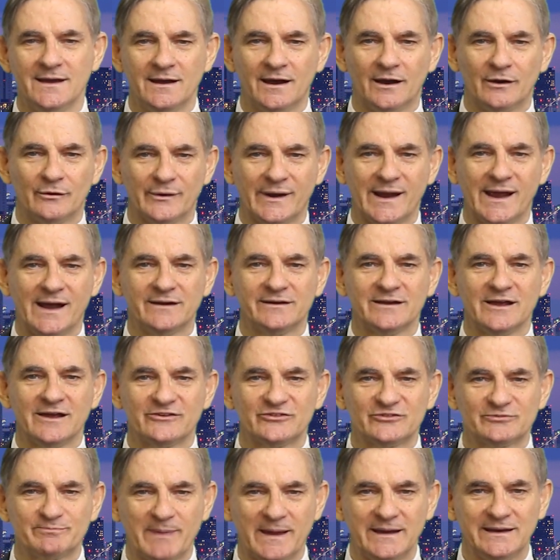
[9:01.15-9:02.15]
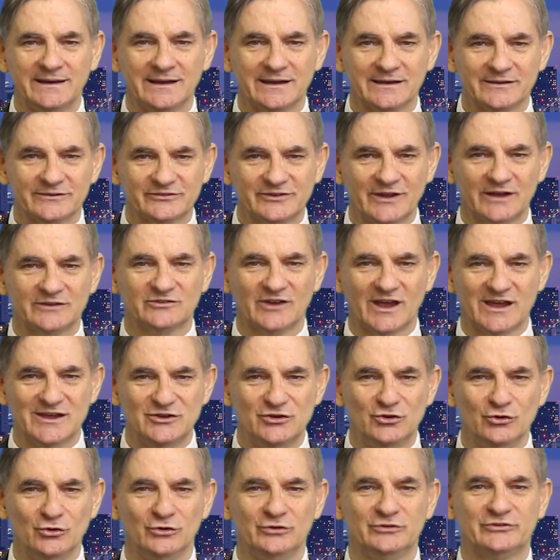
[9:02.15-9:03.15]
around spending such a
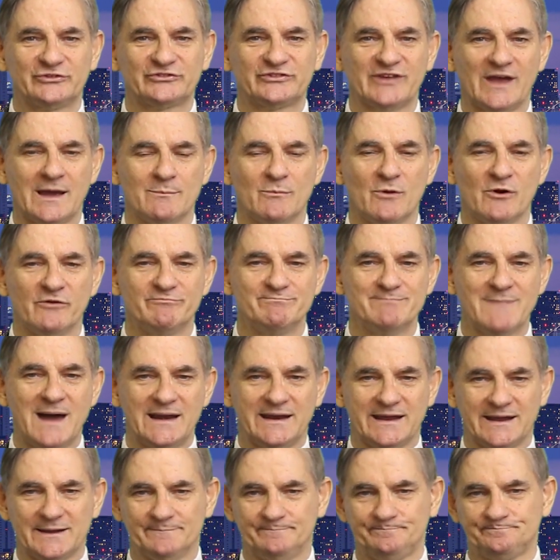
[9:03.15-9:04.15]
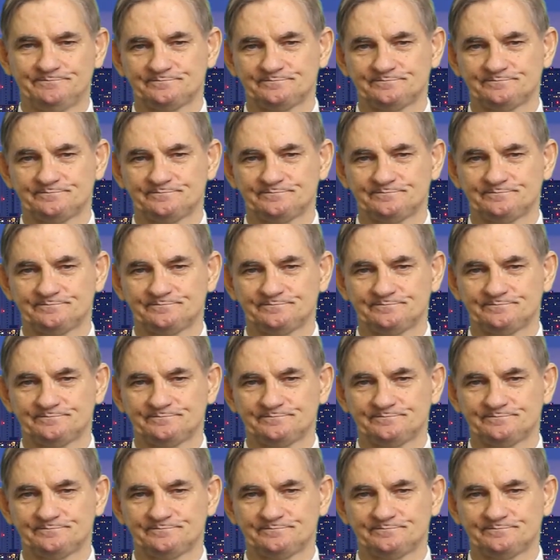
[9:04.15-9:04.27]
huge sum of money.